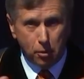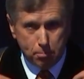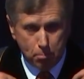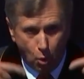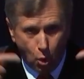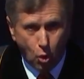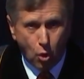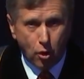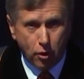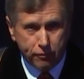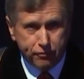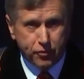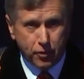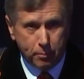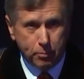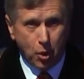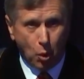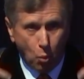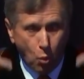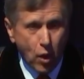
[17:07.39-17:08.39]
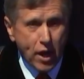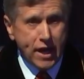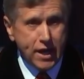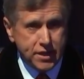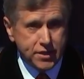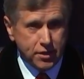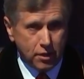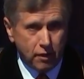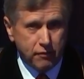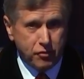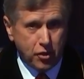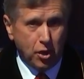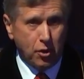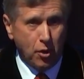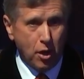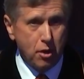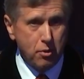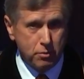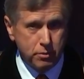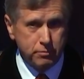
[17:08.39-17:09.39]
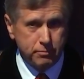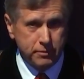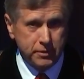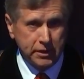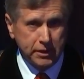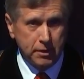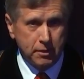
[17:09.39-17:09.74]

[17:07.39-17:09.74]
more from the weight of their own